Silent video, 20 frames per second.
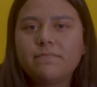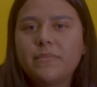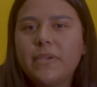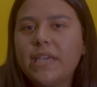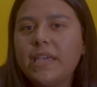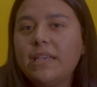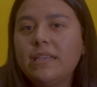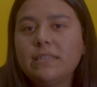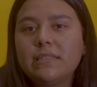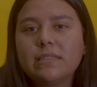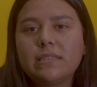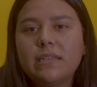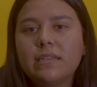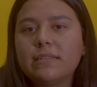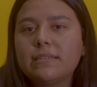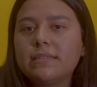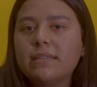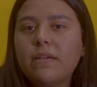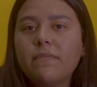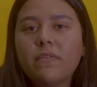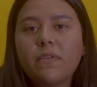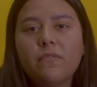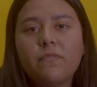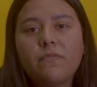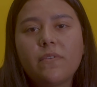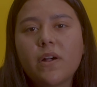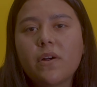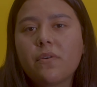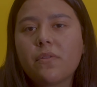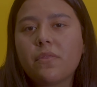Peace has never
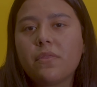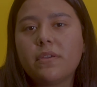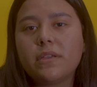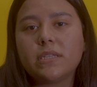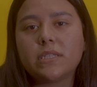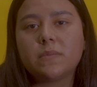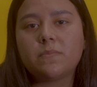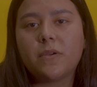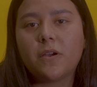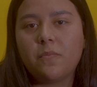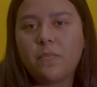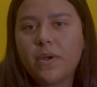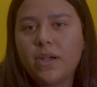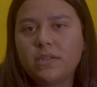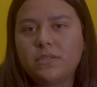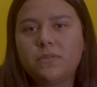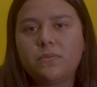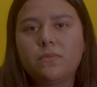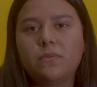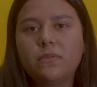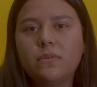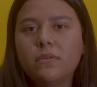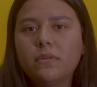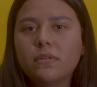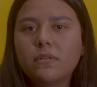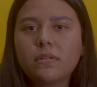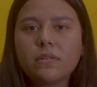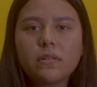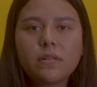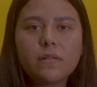felt this
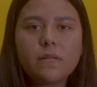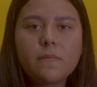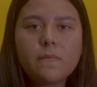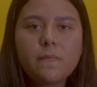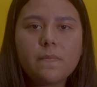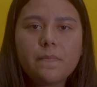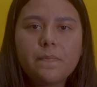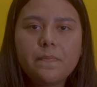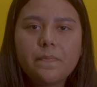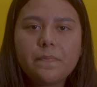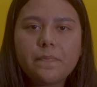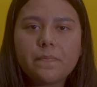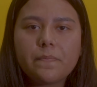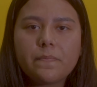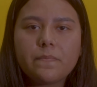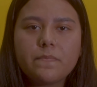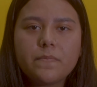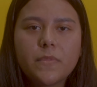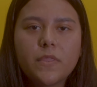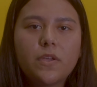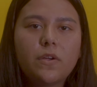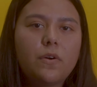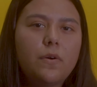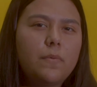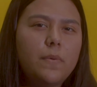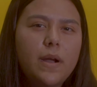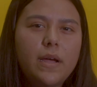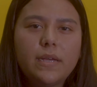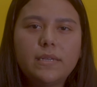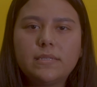perpetual. The
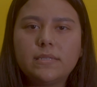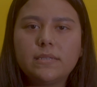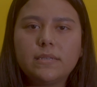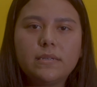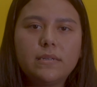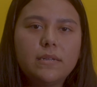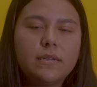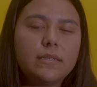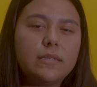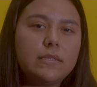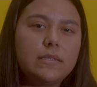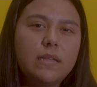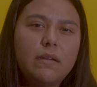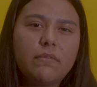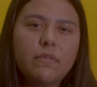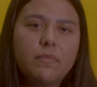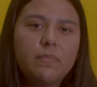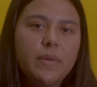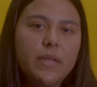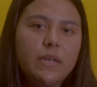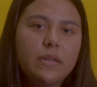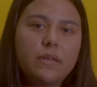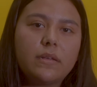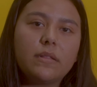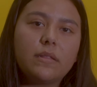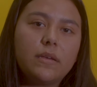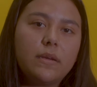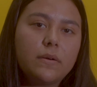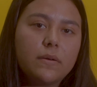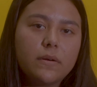horizon has never been
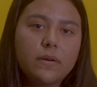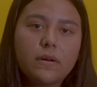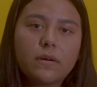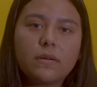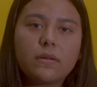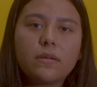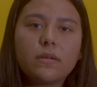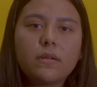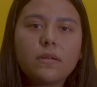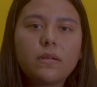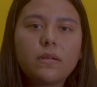clearer.